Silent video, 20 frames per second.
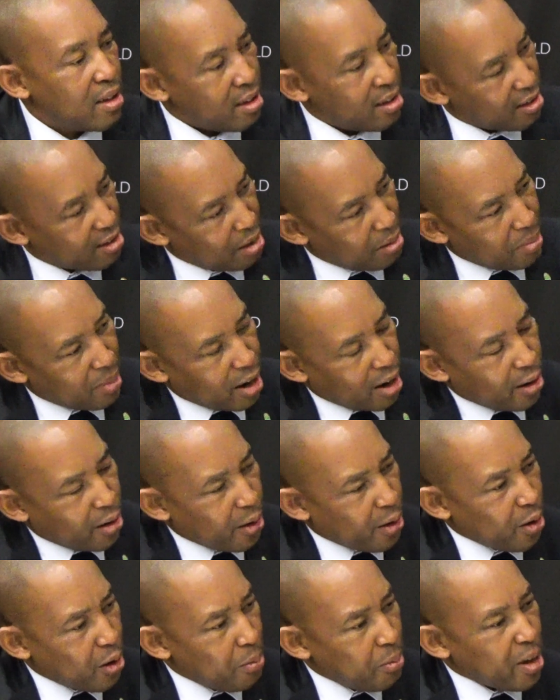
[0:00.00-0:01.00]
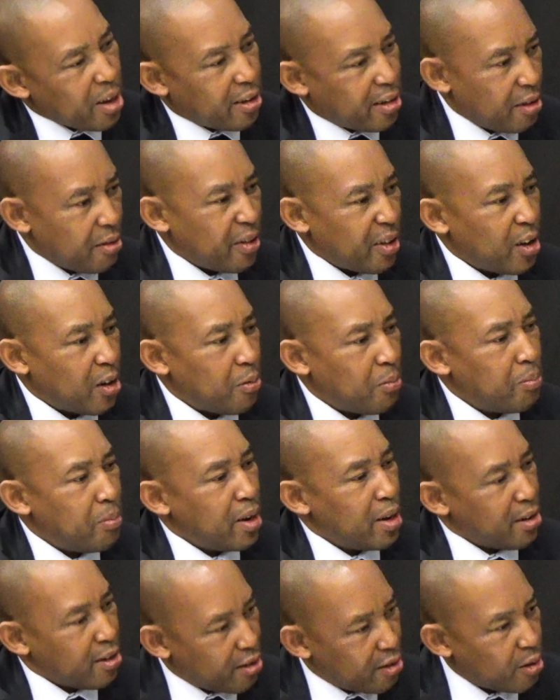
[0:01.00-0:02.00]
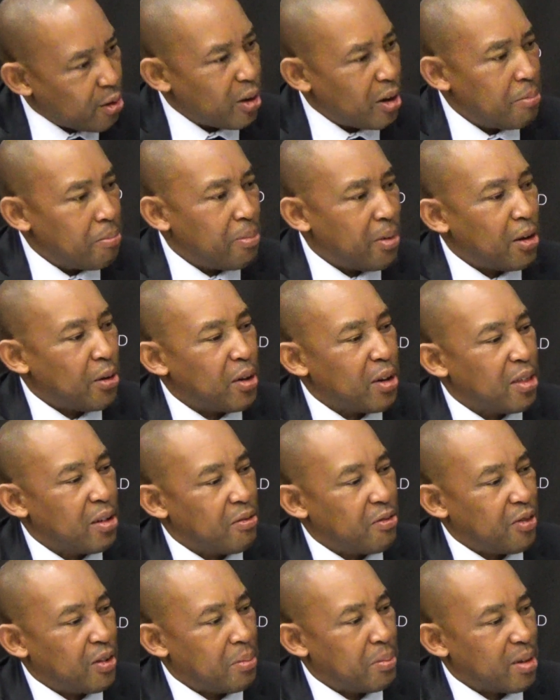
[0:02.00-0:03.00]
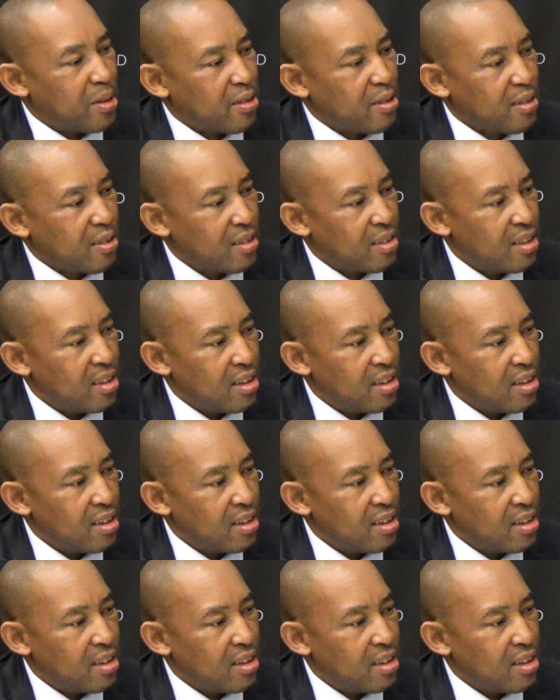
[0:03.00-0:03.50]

some agronomic development to empower the farmers.